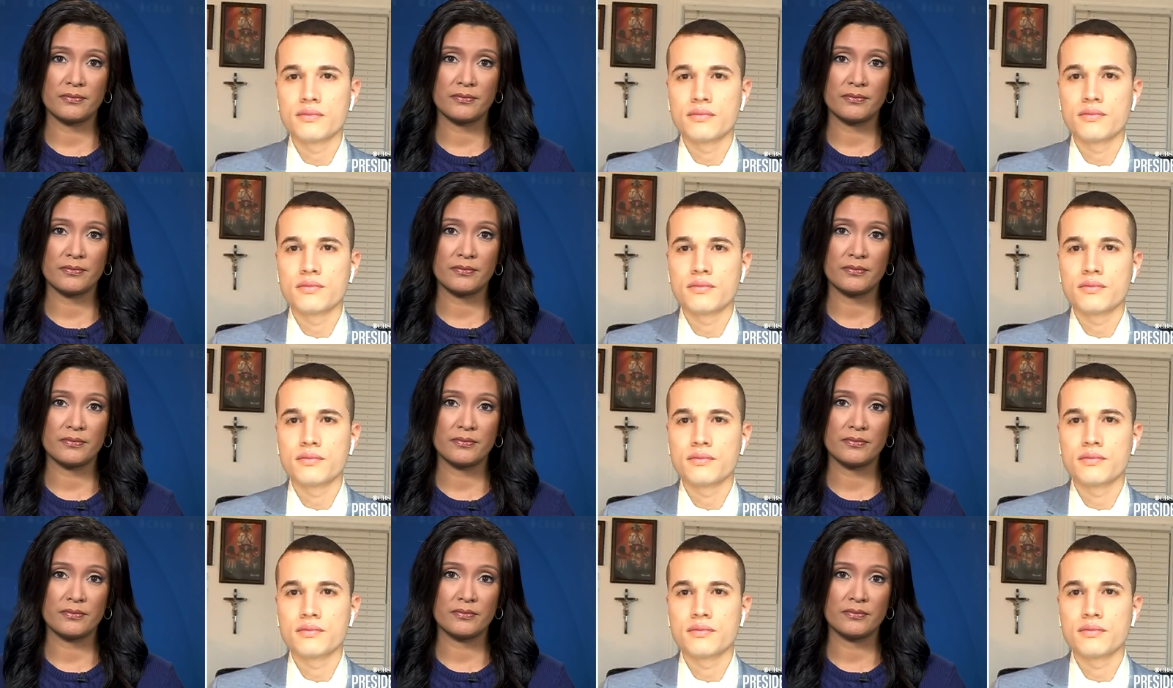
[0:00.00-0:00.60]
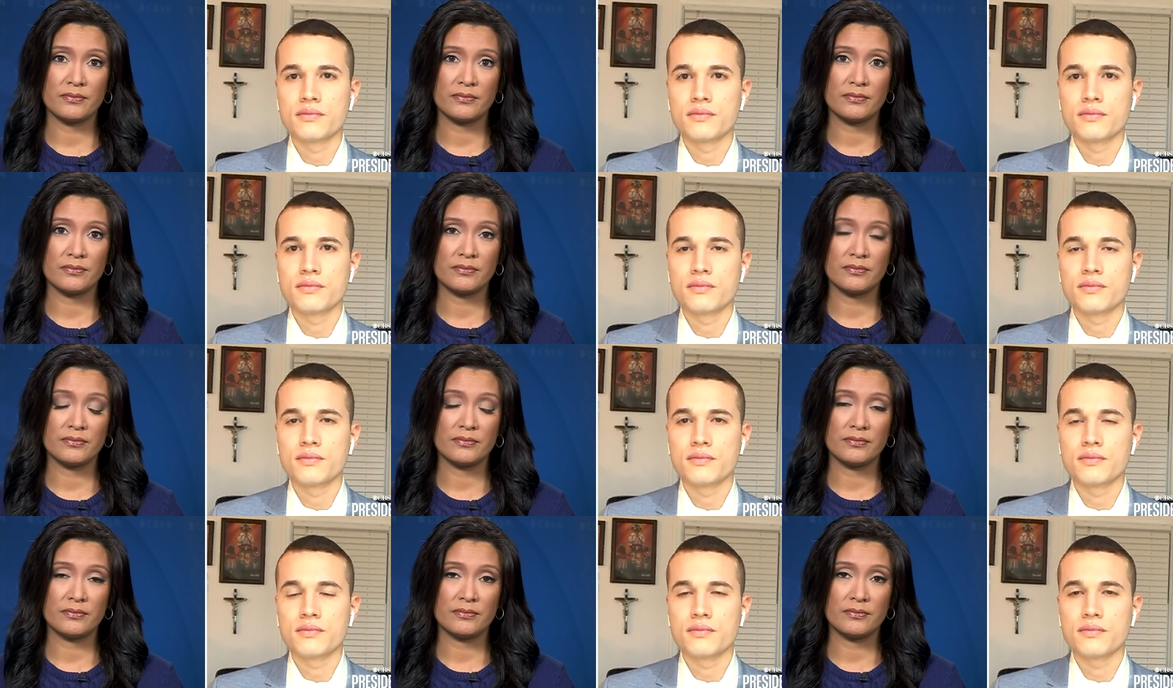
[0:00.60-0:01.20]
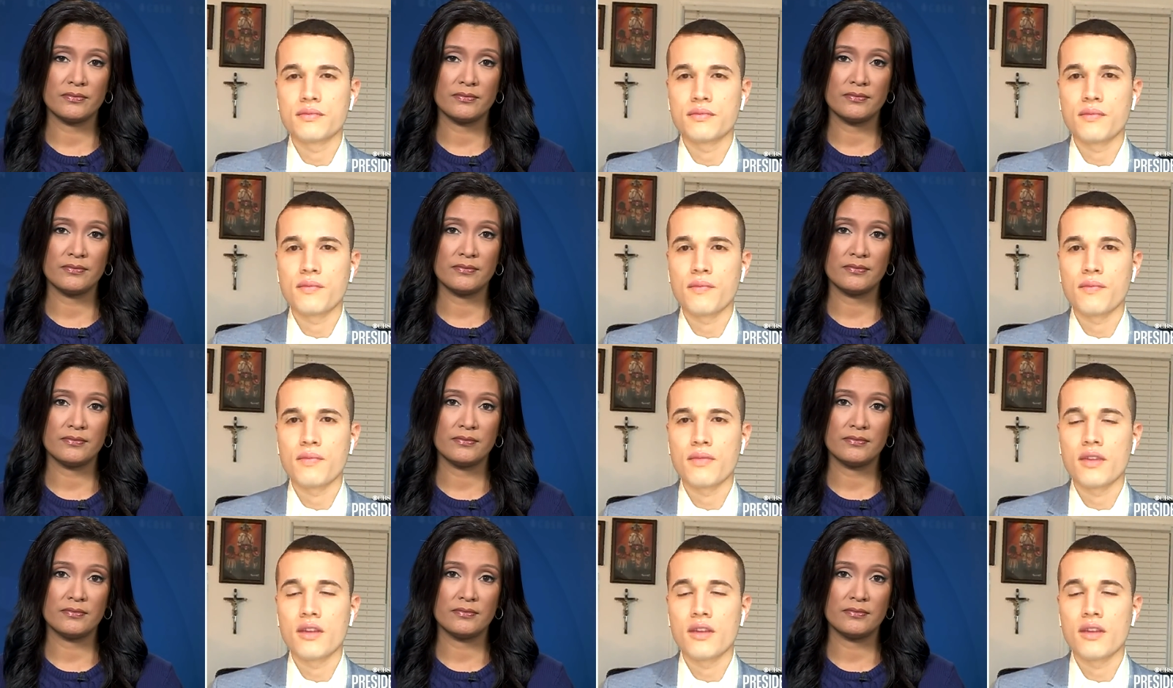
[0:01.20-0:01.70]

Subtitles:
(no one is talking)